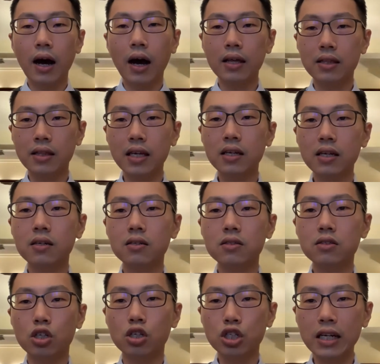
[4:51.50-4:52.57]
I think
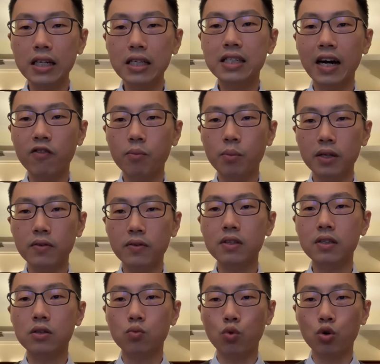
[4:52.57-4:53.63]
the Chinese government
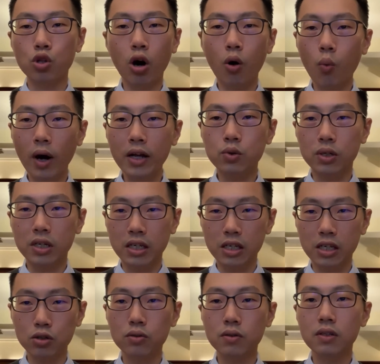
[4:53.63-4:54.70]
would not want to
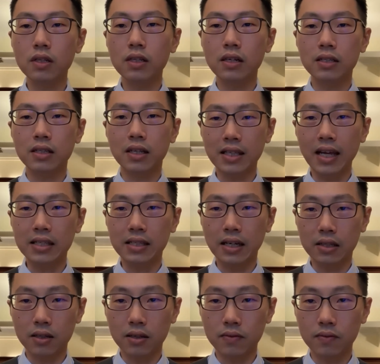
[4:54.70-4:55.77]
kill the tech
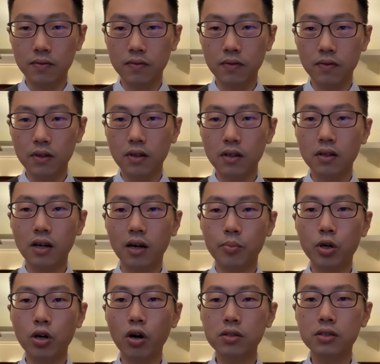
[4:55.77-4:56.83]
sector,
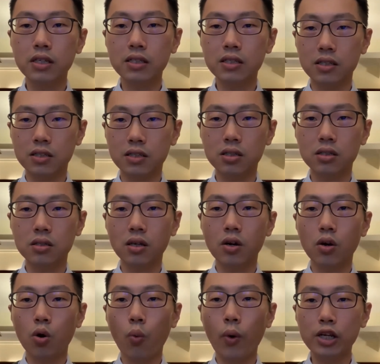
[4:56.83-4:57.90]
because this is
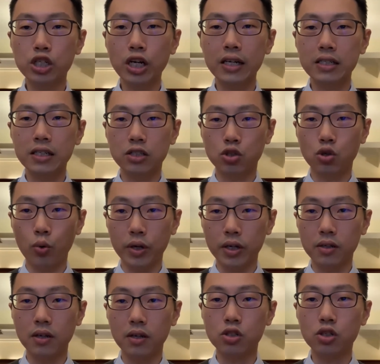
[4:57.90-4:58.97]
where China is going.
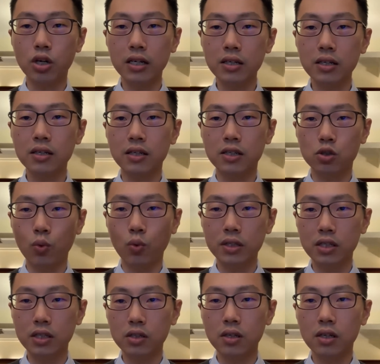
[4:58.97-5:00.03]
China
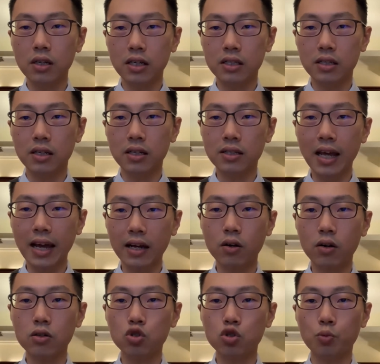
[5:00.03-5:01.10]
is in a tech
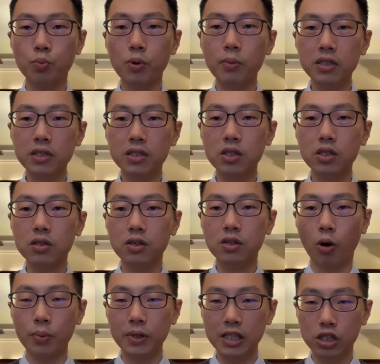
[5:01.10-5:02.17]
supremacy
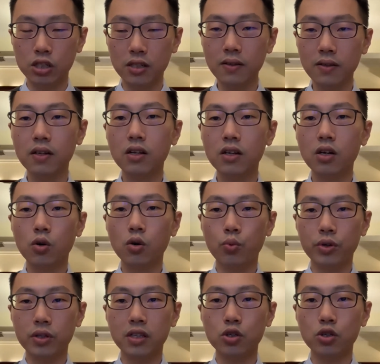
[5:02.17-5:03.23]
competition
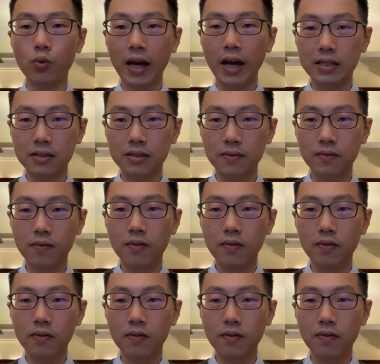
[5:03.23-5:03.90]
with the US.